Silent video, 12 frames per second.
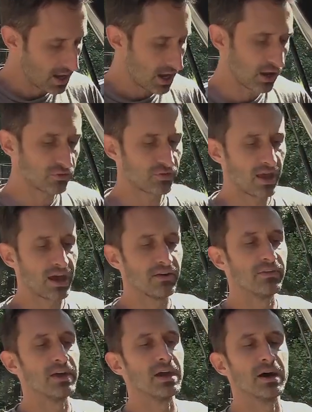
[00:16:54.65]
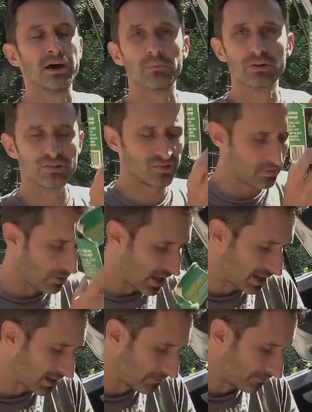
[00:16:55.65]
I also have a uh, emergency
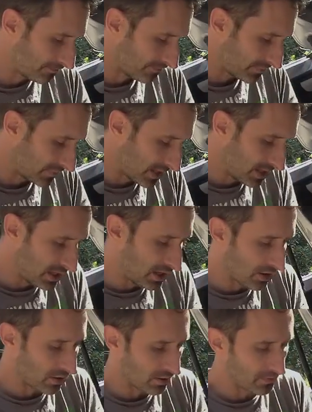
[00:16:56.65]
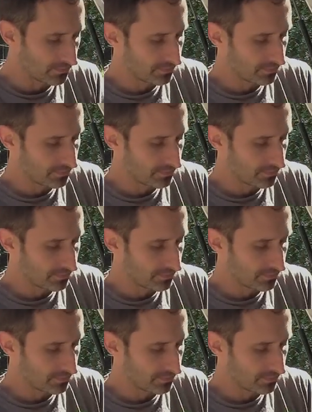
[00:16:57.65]
blanket in here.